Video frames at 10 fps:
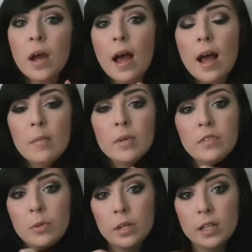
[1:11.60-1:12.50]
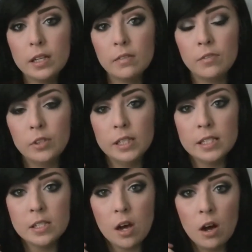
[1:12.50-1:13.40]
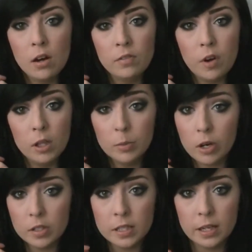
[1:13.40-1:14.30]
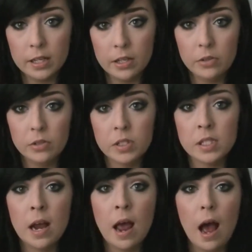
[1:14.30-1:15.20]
If you want a full list of all the products that I used,